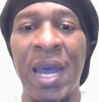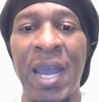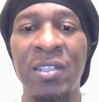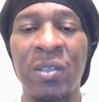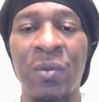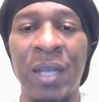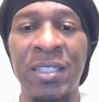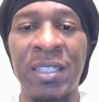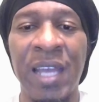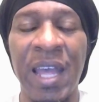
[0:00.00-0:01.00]
I used to
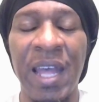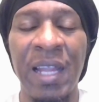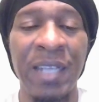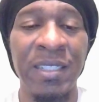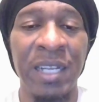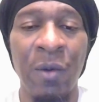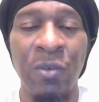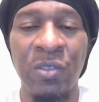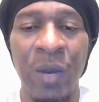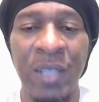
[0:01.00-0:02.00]
watch it, like I said, I
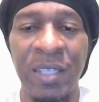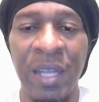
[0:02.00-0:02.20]
used to watch